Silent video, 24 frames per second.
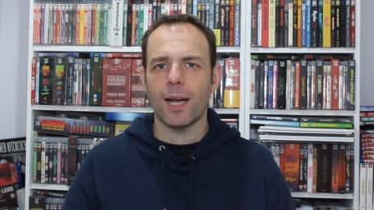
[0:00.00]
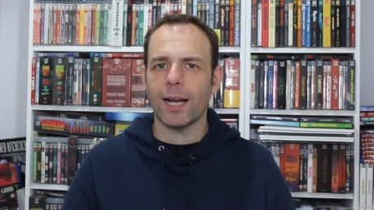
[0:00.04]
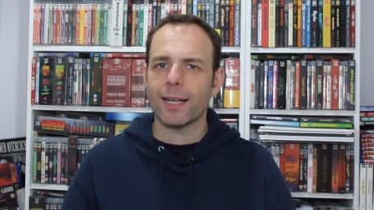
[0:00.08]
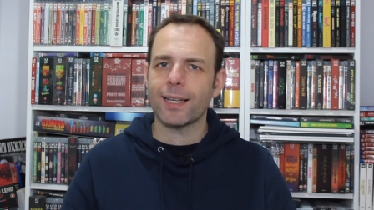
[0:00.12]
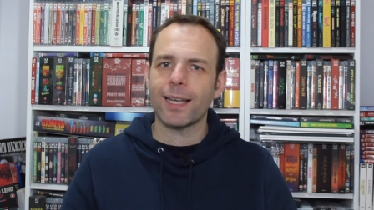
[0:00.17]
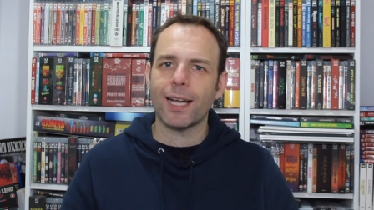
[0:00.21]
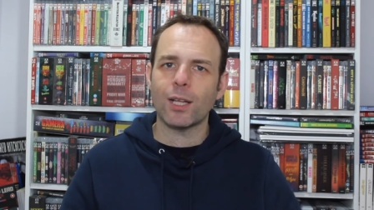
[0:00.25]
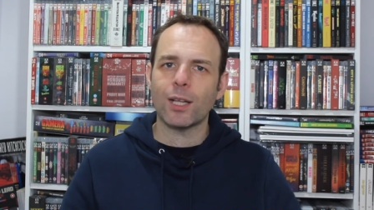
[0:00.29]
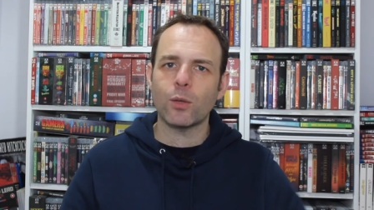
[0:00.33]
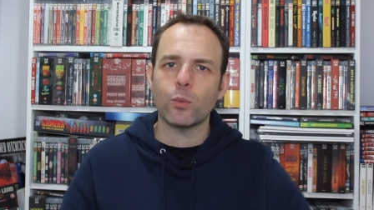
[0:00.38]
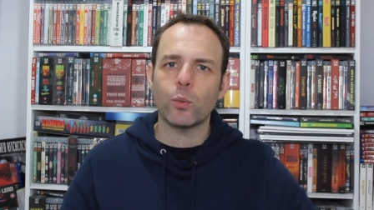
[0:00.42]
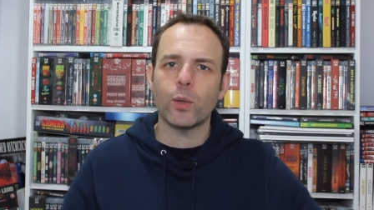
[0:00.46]
I
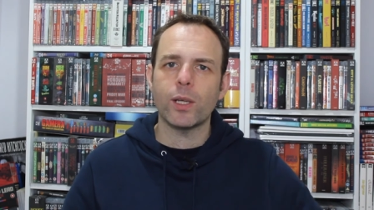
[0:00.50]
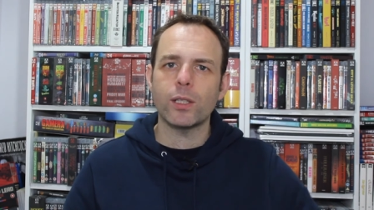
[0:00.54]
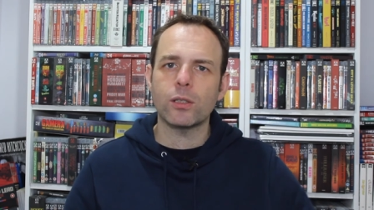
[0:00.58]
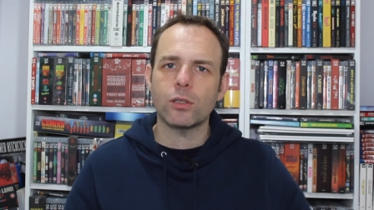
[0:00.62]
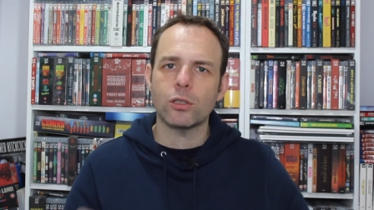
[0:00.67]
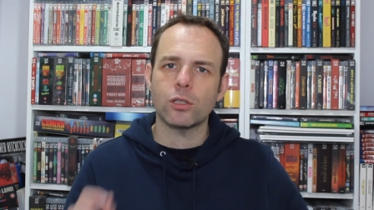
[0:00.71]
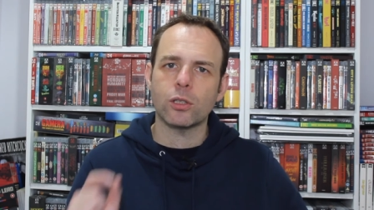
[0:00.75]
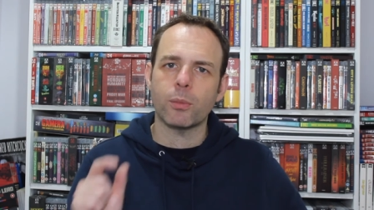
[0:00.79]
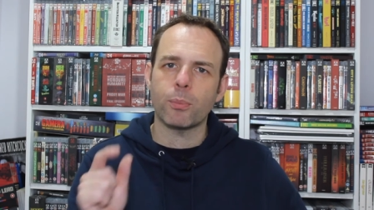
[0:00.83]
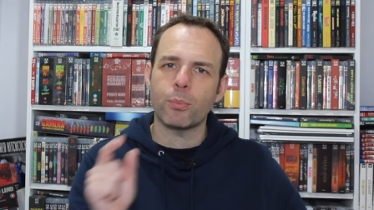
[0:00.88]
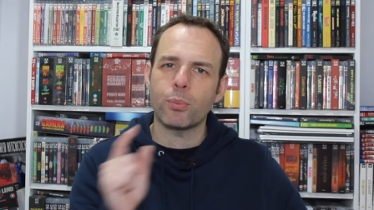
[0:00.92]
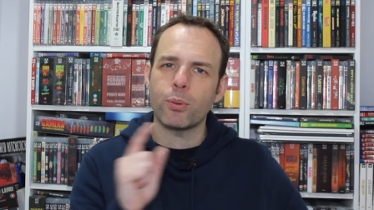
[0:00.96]
can't wait
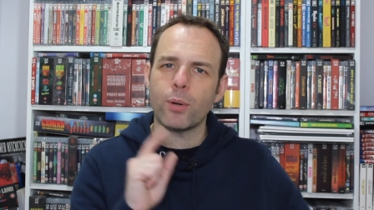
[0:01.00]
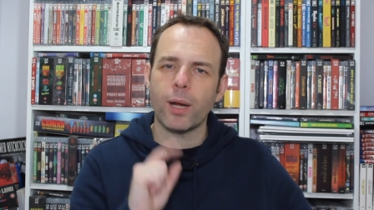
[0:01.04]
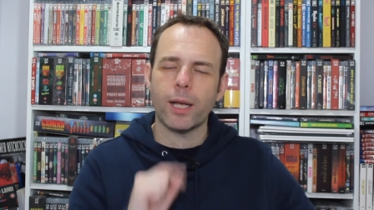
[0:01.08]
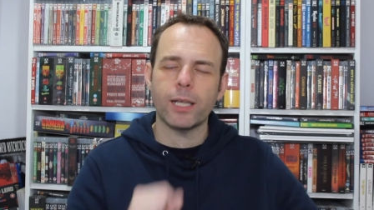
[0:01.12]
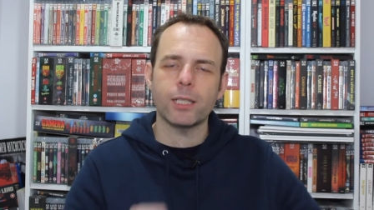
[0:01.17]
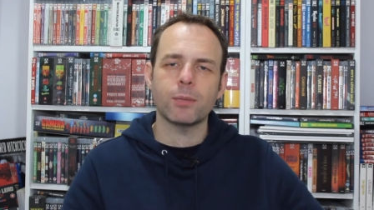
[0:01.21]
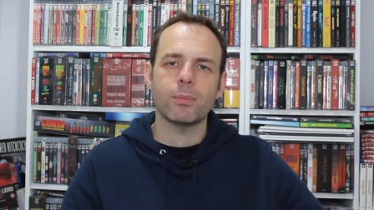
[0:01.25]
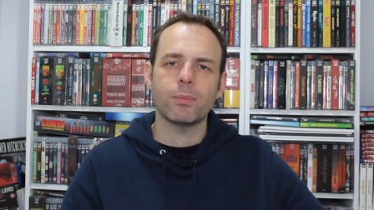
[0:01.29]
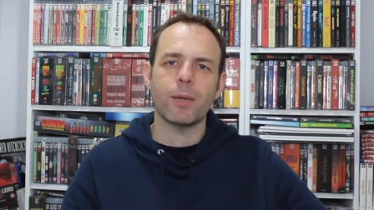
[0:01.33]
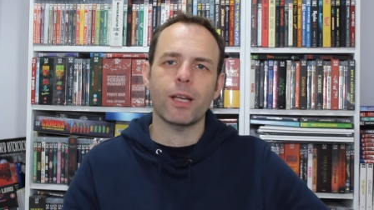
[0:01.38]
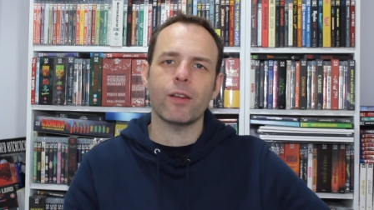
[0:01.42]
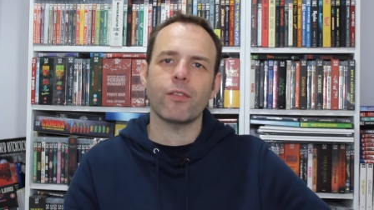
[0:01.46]
to
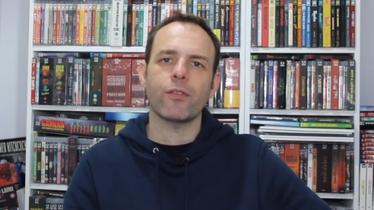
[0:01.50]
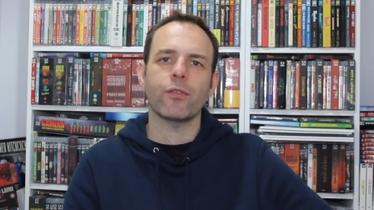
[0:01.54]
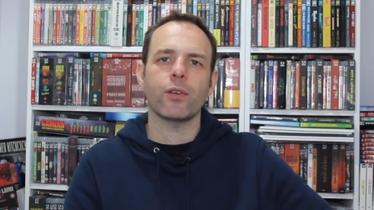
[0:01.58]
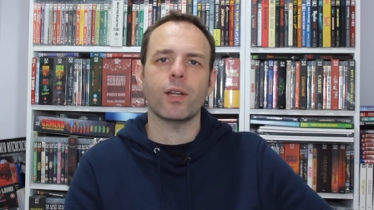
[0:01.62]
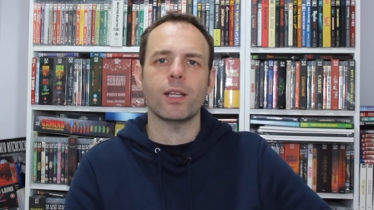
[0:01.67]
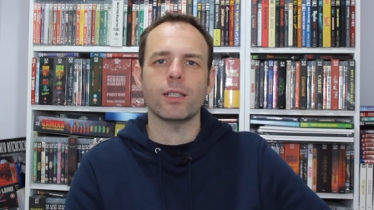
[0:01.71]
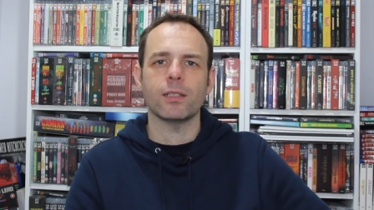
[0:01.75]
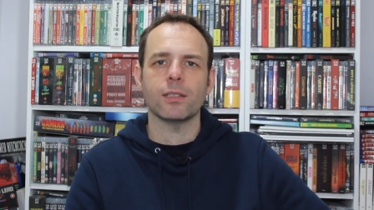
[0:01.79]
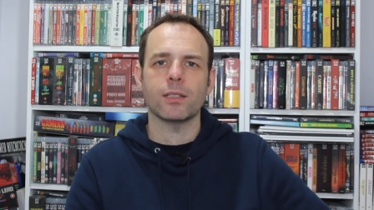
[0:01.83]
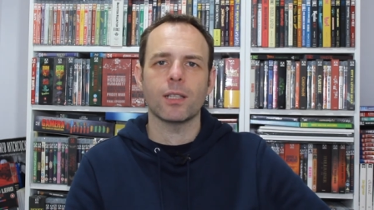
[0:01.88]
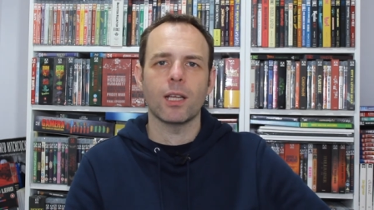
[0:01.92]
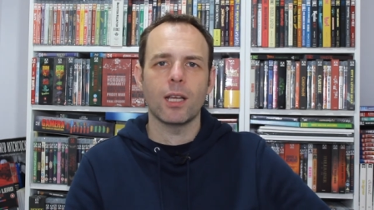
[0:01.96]
surprise my
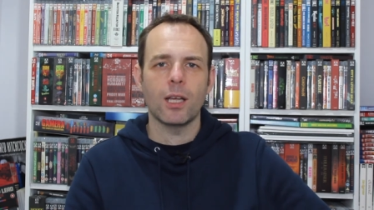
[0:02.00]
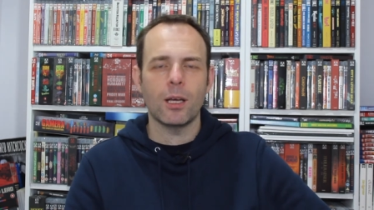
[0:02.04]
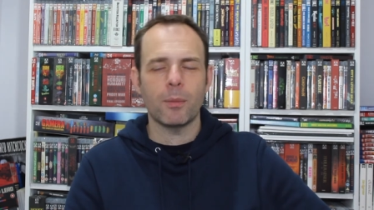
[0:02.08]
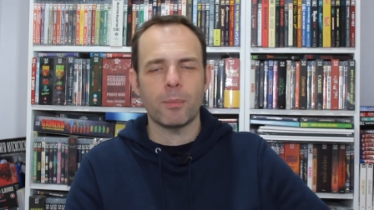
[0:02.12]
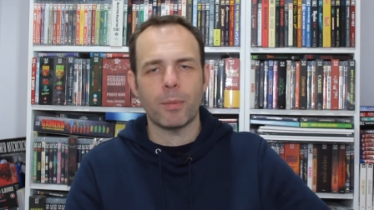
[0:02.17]
friends